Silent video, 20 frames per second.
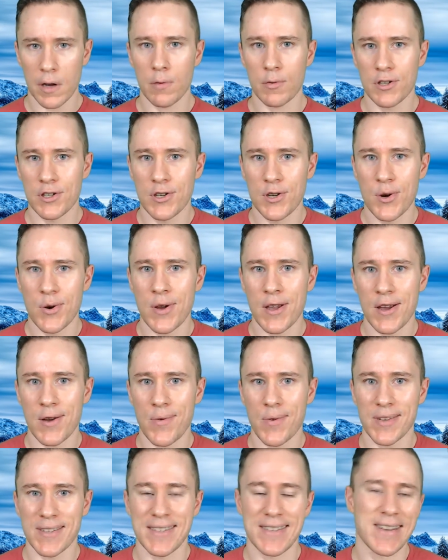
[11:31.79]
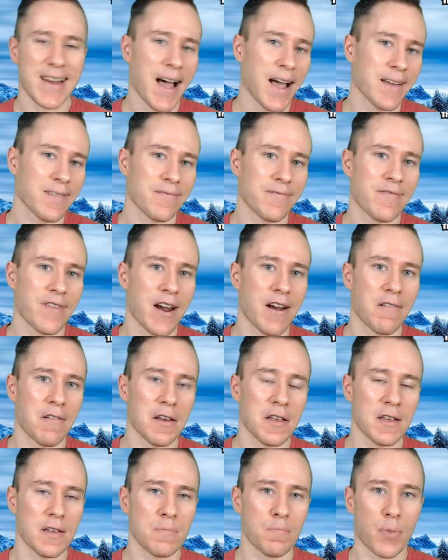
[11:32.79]
was doing was not
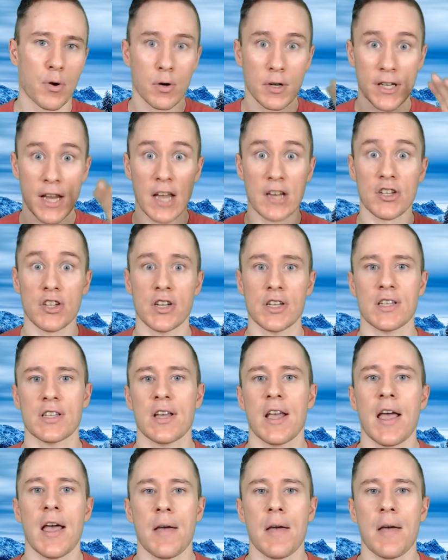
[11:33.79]
very portentous.